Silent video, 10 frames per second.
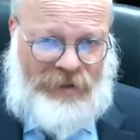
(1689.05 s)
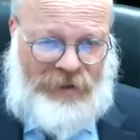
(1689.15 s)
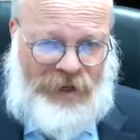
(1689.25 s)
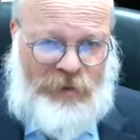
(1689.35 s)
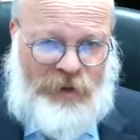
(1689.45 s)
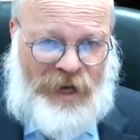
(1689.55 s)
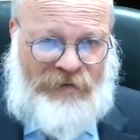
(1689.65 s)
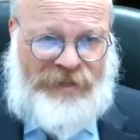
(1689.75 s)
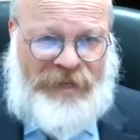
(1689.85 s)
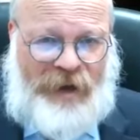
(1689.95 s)
In Hebrew, they
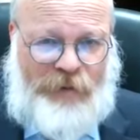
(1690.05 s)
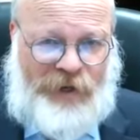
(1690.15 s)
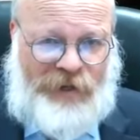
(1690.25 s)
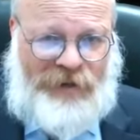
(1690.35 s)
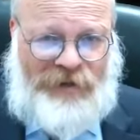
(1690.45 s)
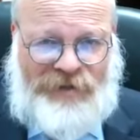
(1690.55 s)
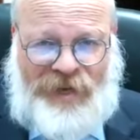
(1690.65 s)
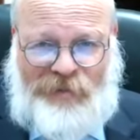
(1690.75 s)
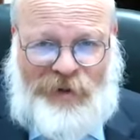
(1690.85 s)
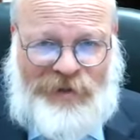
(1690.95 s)
have a sabra. You know, the
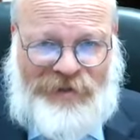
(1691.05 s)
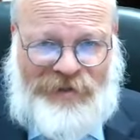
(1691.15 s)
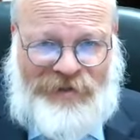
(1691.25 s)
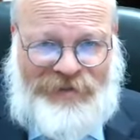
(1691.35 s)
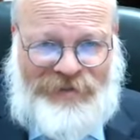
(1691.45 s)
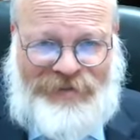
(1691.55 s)
sabra is a